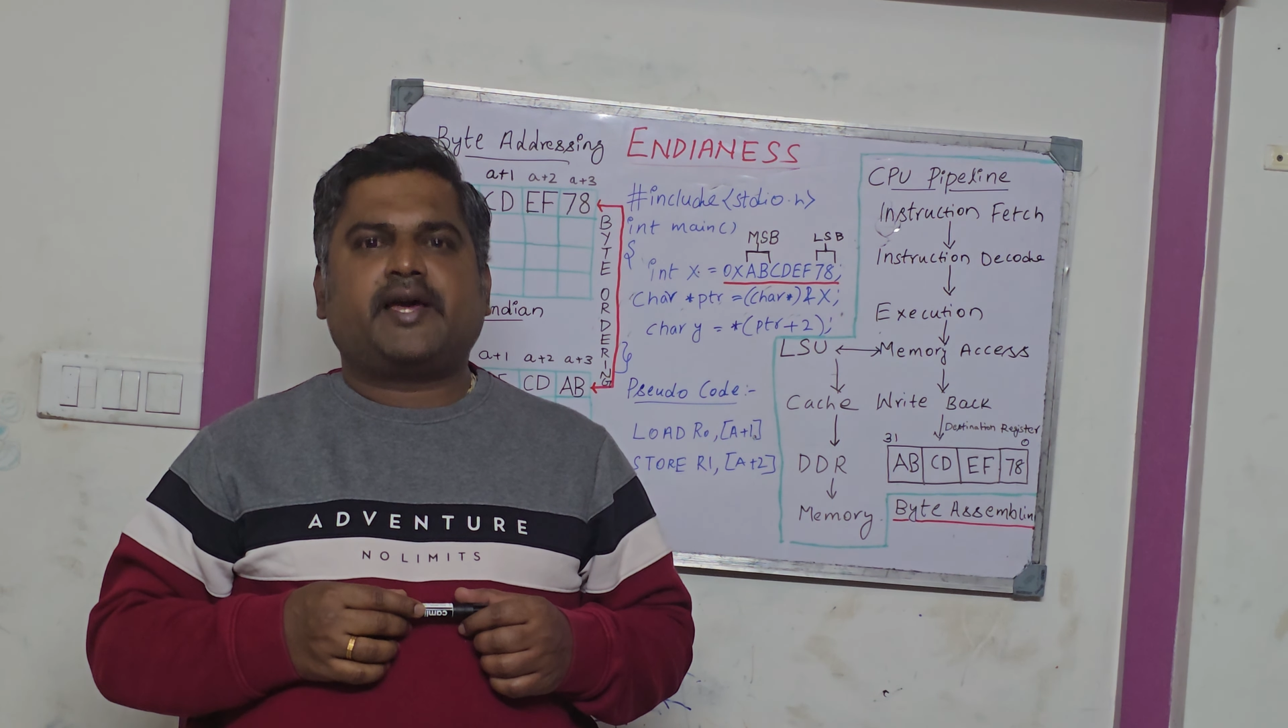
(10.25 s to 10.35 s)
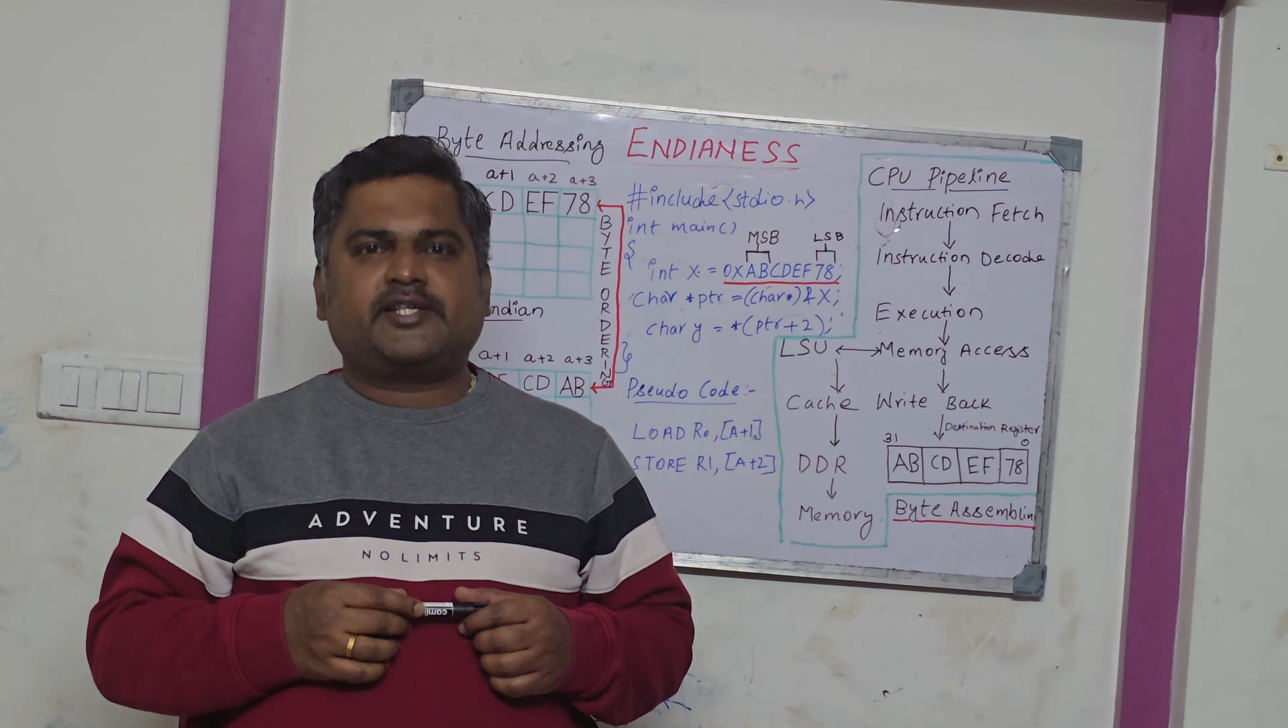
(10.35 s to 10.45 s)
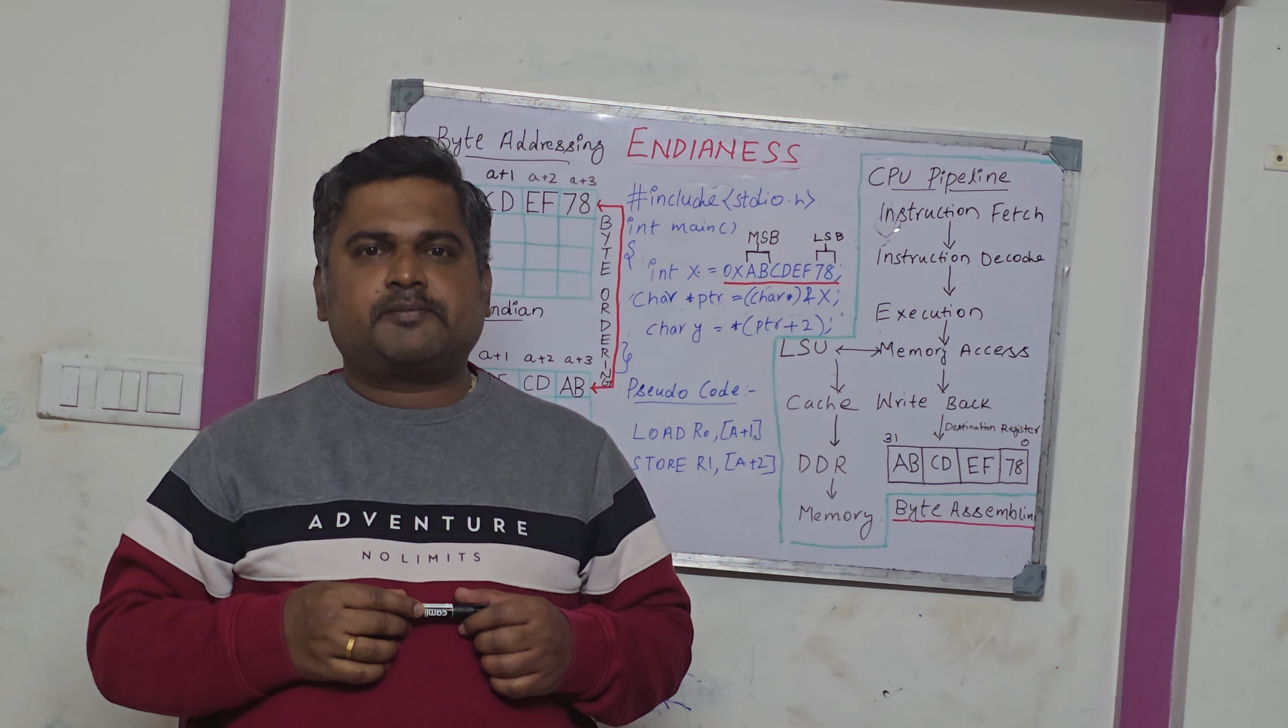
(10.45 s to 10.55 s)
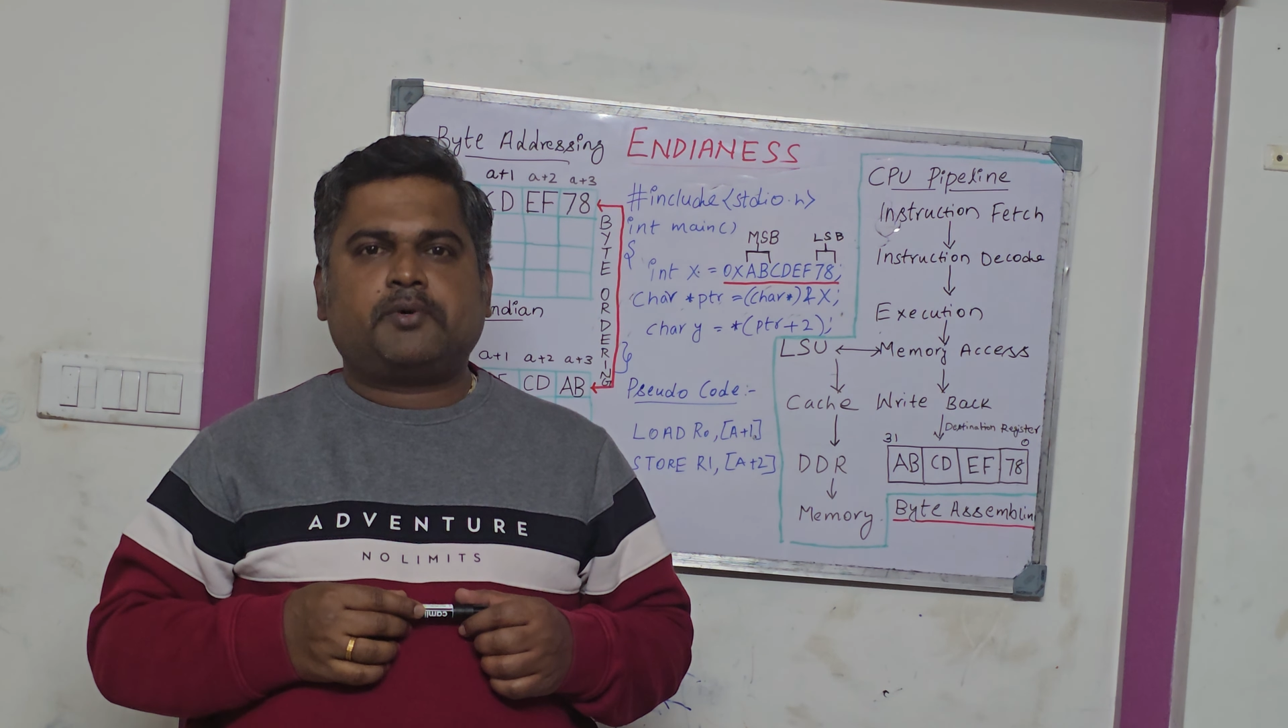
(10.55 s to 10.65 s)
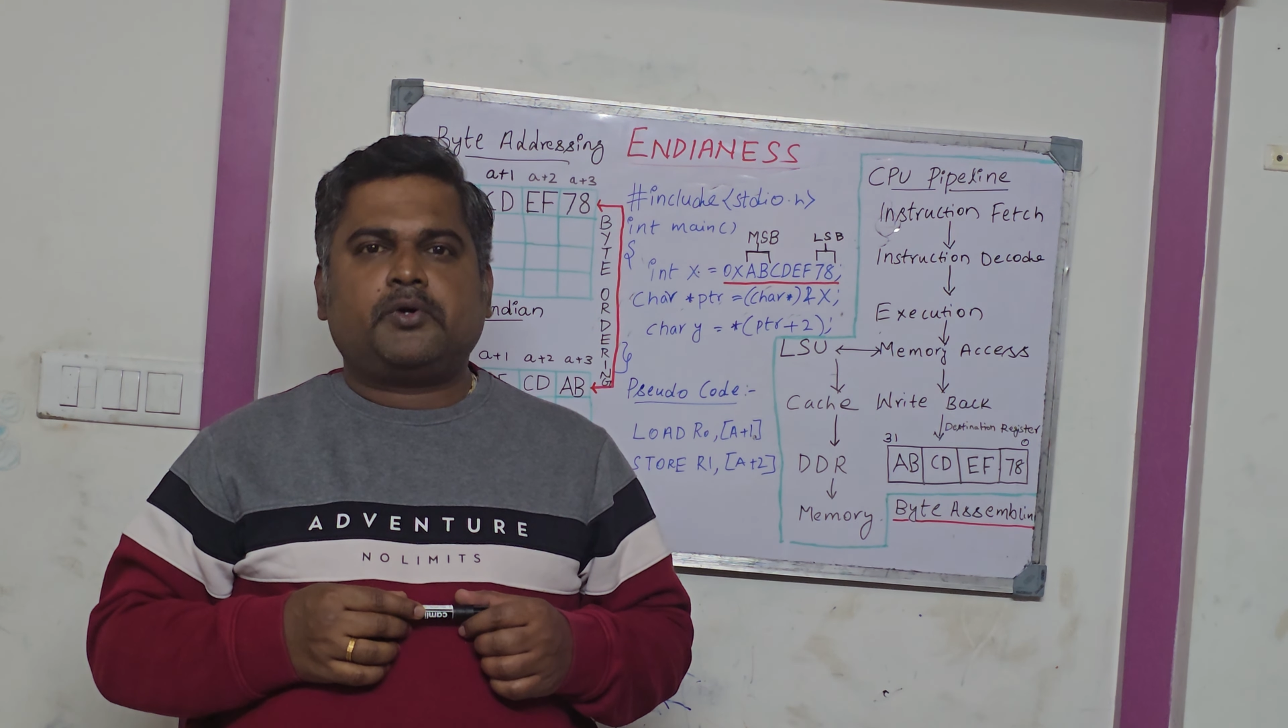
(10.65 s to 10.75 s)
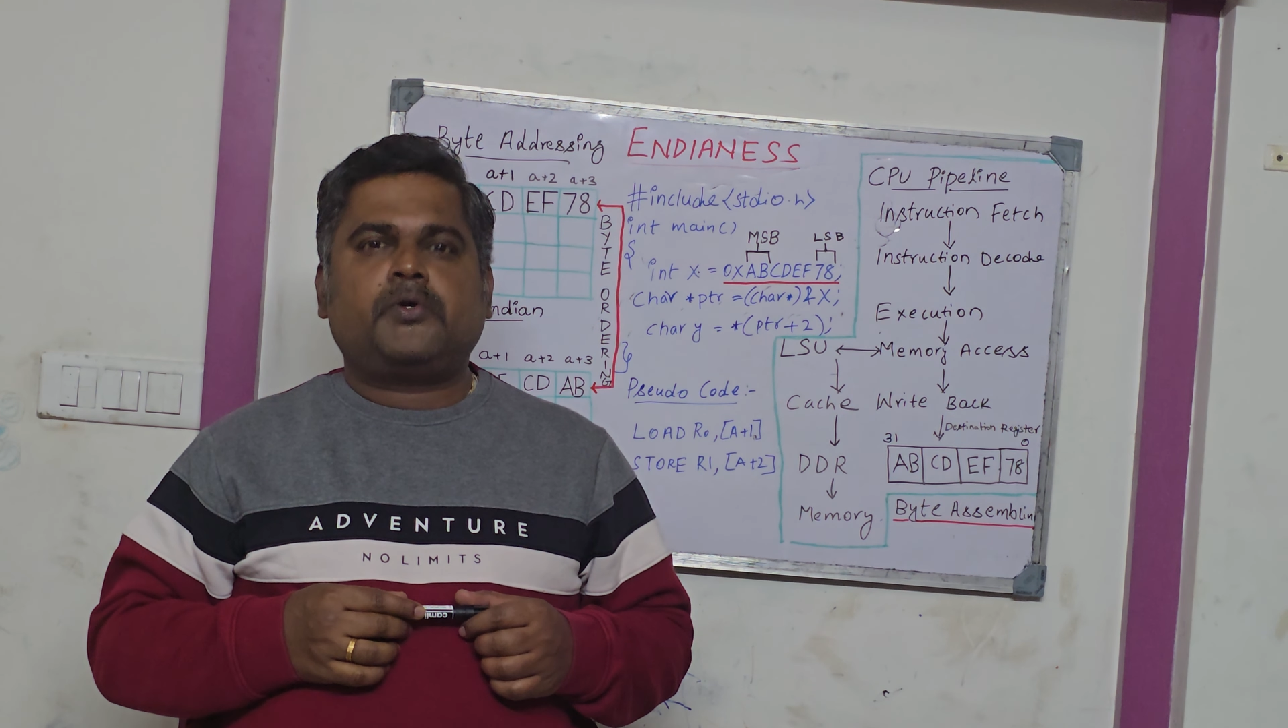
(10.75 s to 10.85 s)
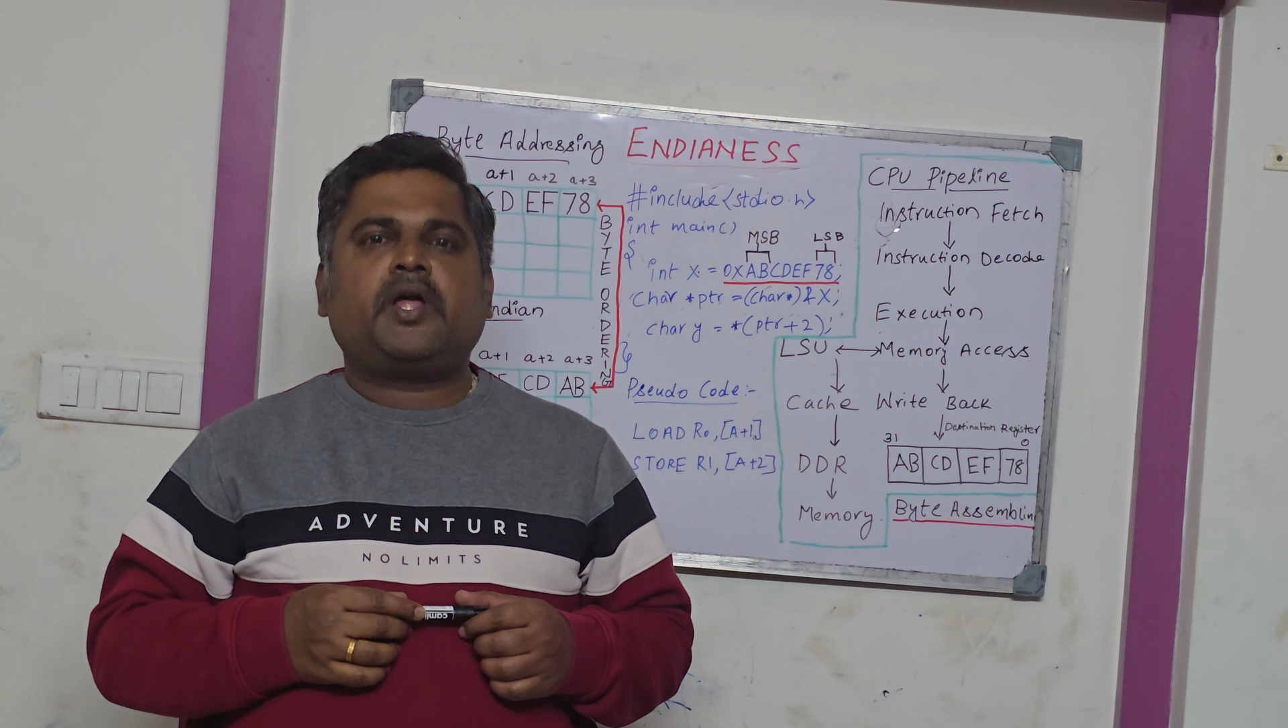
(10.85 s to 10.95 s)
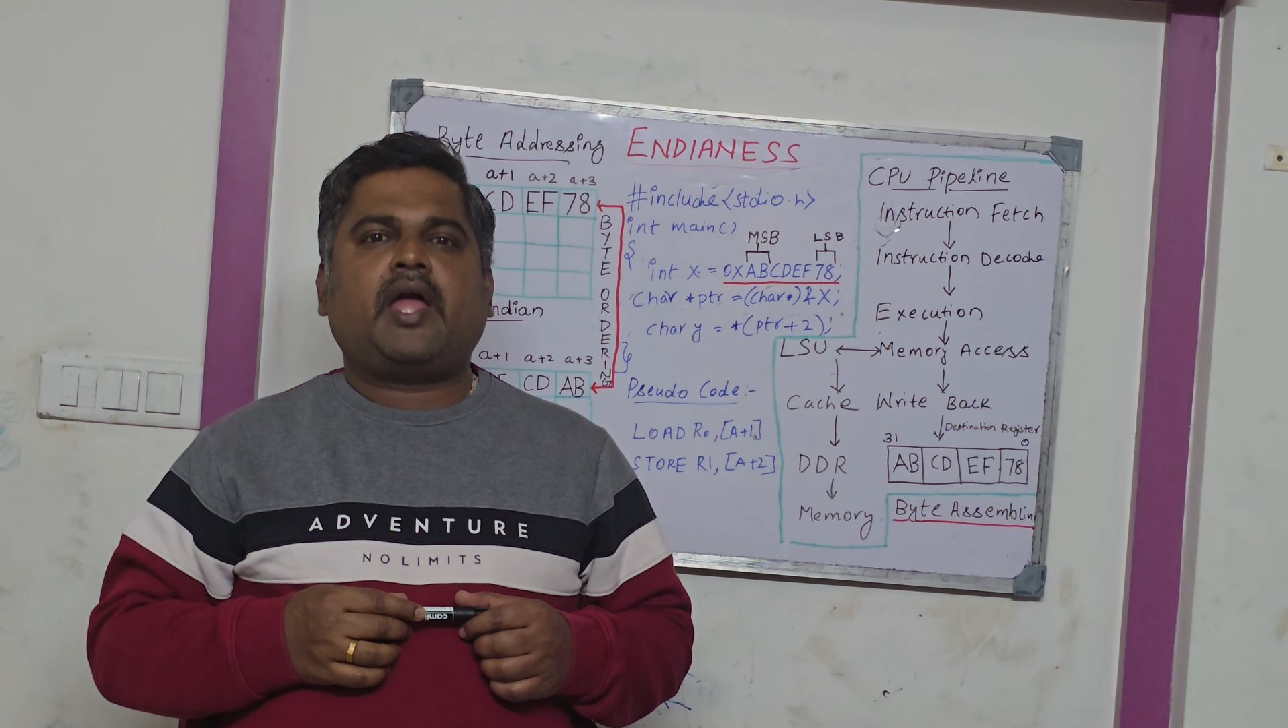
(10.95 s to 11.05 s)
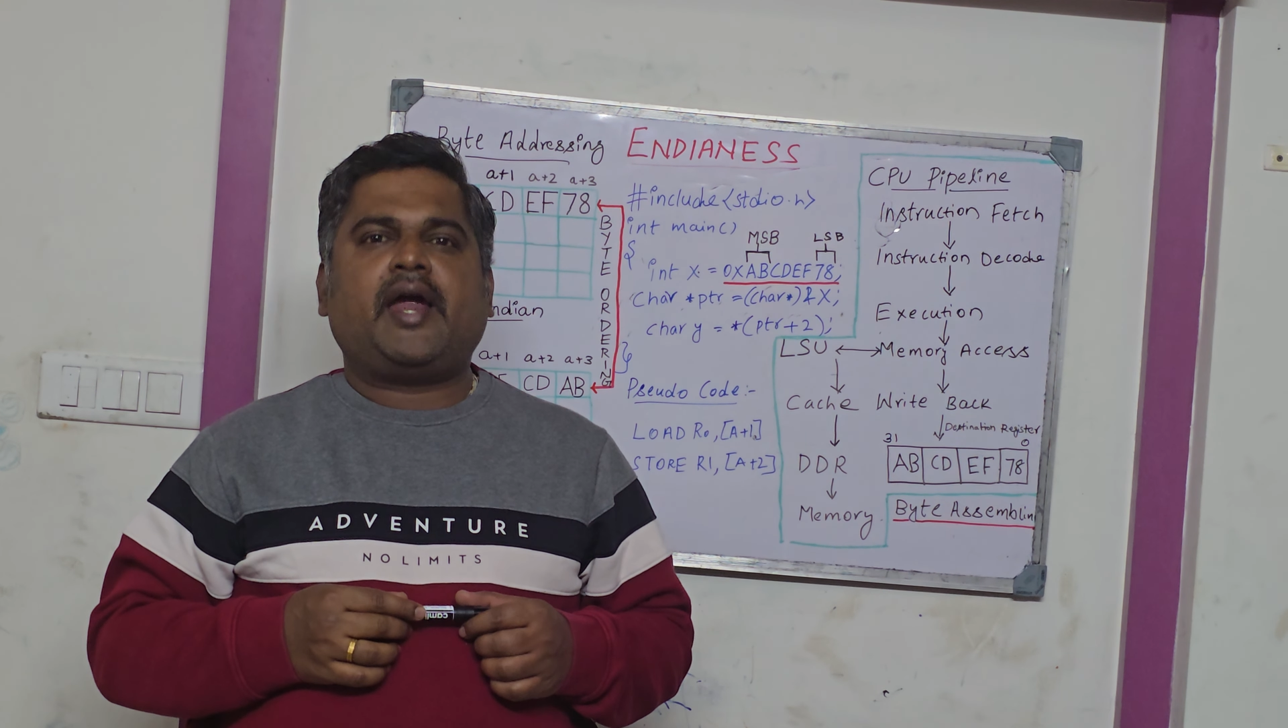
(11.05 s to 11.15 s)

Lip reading: explore